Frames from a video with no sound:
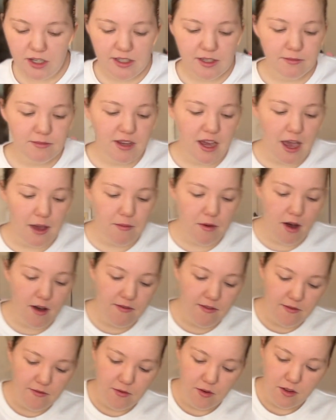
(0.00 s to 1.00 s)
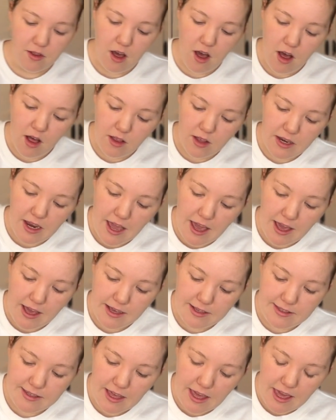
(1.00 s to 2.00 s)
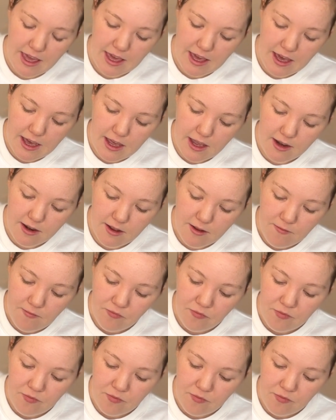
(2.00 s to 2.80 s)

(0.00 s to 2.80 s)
some time off for the holidays, and